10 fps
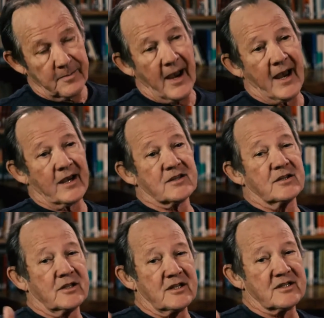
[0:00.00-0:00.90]
banks
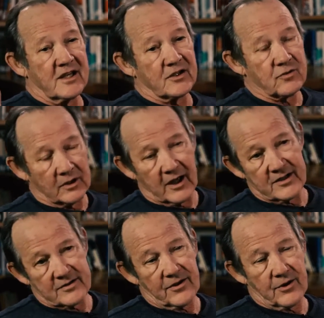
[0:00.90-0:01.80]
and
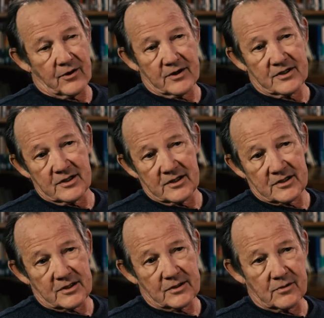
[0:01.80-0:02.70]
decentralized authorities and
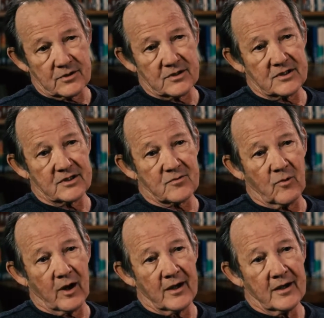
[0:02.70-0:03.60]
institutions this way.